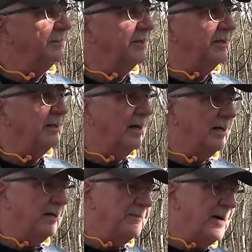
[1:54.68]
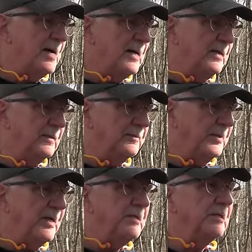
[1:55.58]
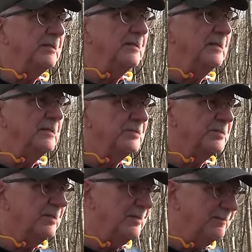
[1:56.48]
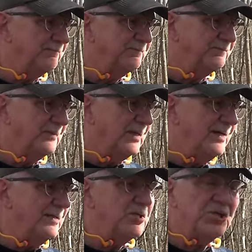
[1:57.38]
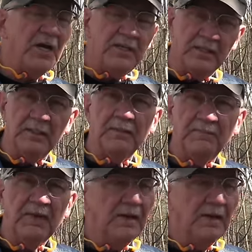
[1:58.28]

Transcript: but my opinion is kind of shaded.